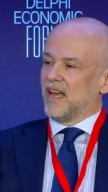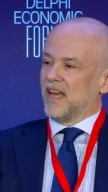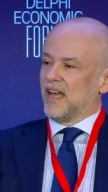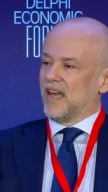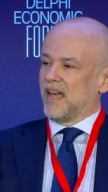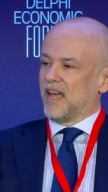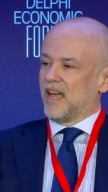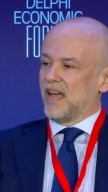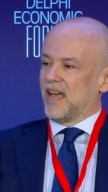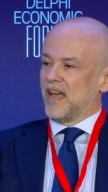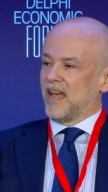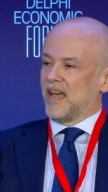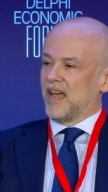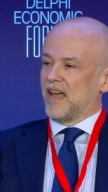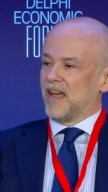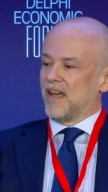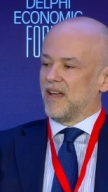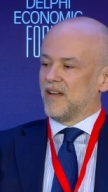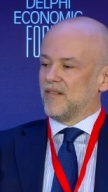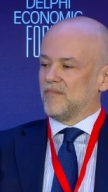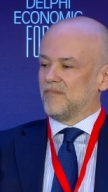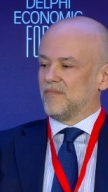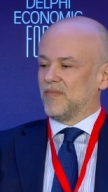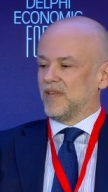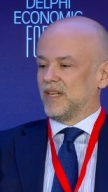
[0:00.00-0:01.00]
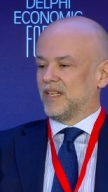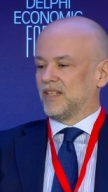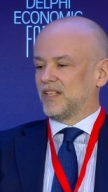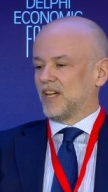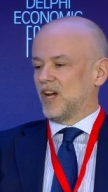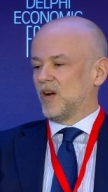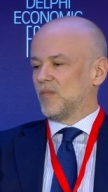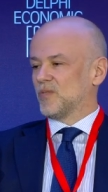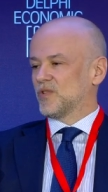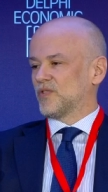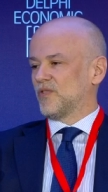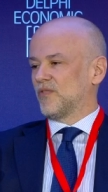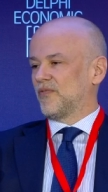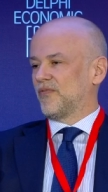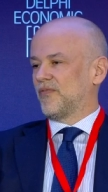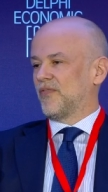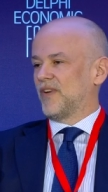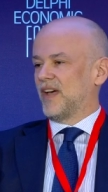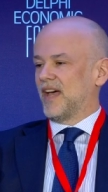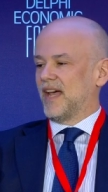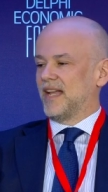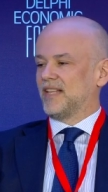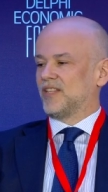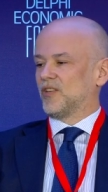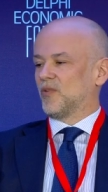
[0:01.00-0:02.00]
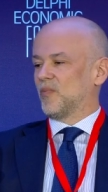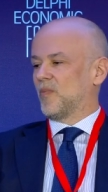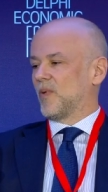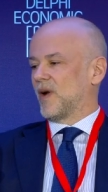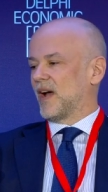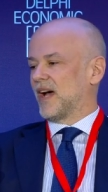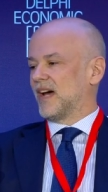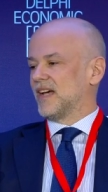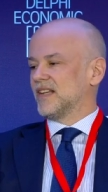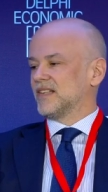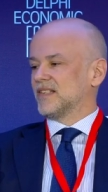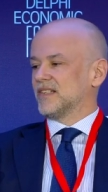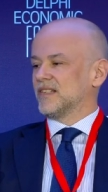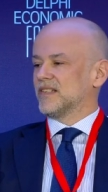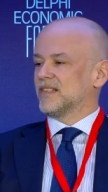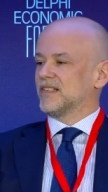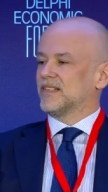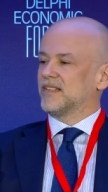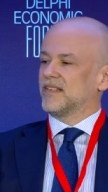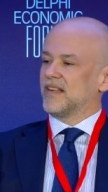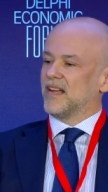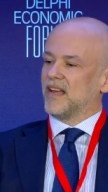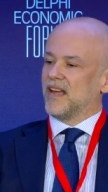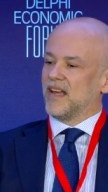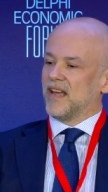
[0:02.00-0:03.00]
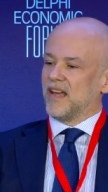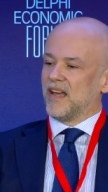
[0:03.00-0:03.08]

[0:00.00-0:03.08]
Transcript: Uh, in terms of uh, enterprises, uh,